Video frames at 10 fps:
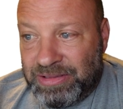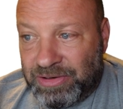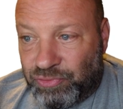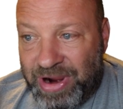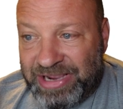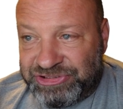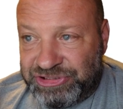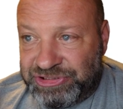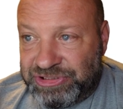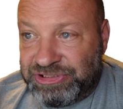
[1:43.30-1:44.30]

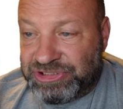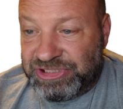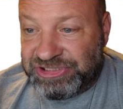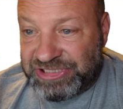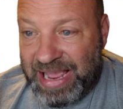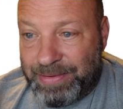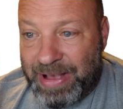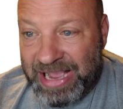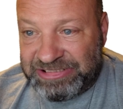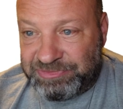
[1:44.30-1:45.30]
crashes. It's going to stop
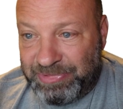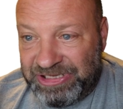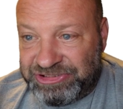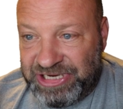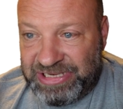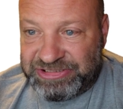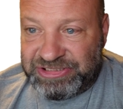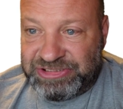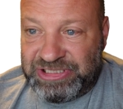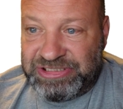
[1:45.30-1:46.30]
high-speed
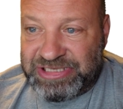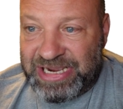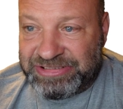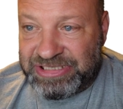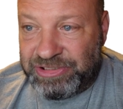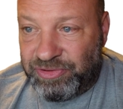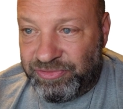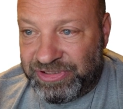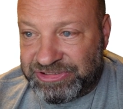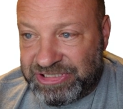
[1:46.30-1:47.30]
chases. These guys can do
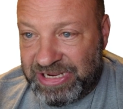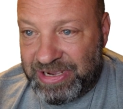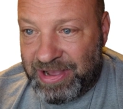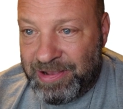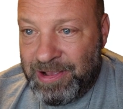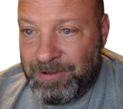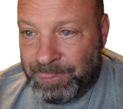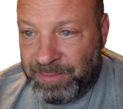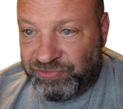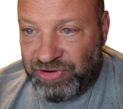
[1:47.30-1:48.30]
this.
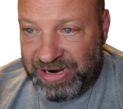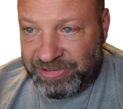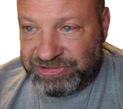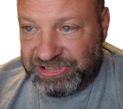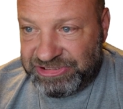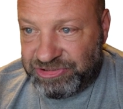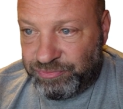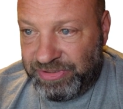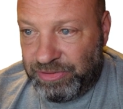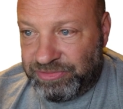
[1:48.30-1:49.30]
The tracker seeks to
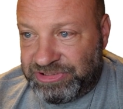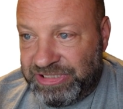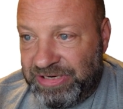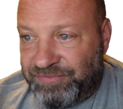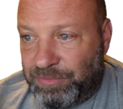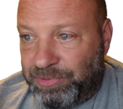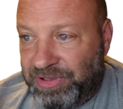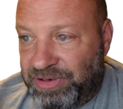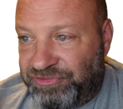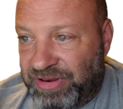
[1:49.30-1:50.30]
reduce the need for
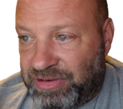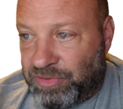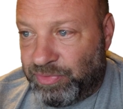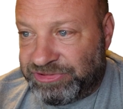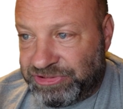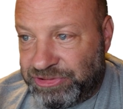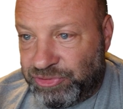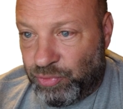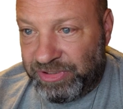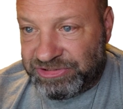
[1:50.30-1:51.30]
police chases, which is
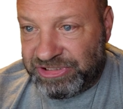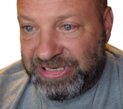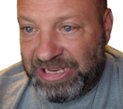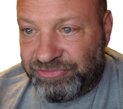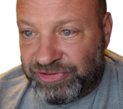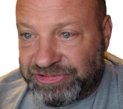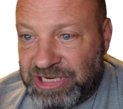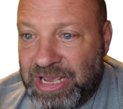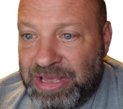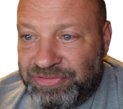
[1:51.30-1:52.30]
notoriously dangerous.
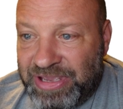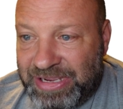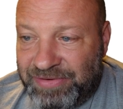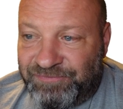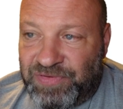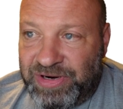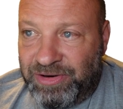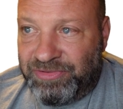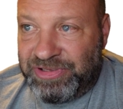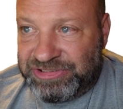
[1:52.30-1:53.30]
They can
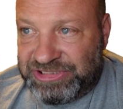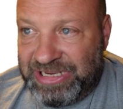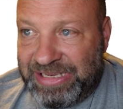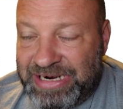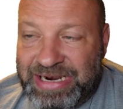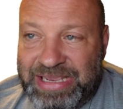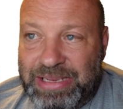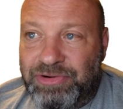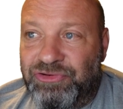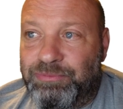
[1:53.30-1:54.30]
fire this thing and then they
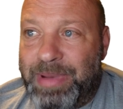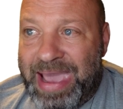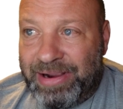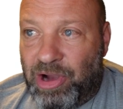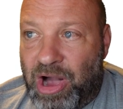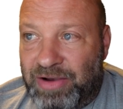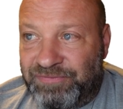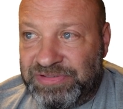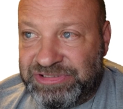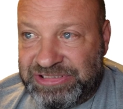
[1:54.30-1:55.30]
can just back
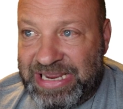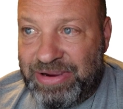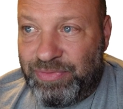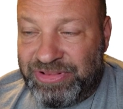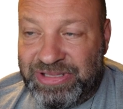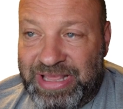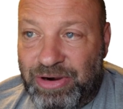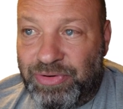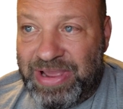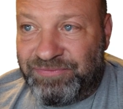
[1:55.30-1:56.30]
off and stay with it. They
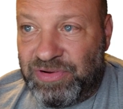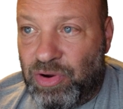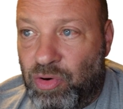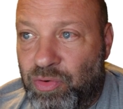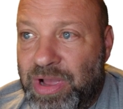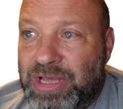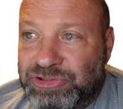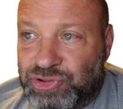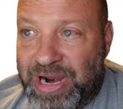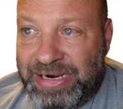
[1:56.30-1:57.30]
don't have to go
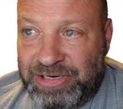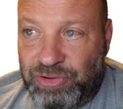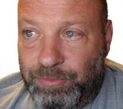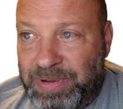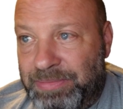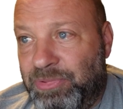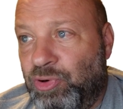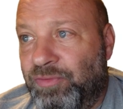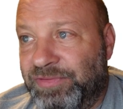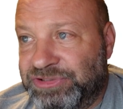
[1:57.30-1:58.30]
trying to do pit
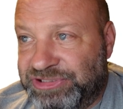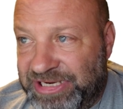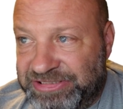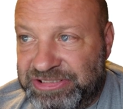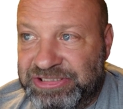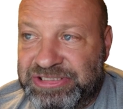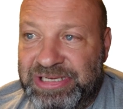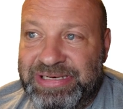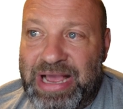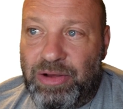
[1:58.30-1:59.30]
maneuvers, chasing this
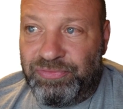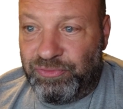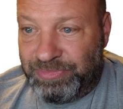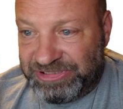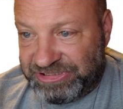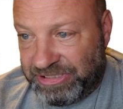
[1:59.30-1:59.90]
thing down through busy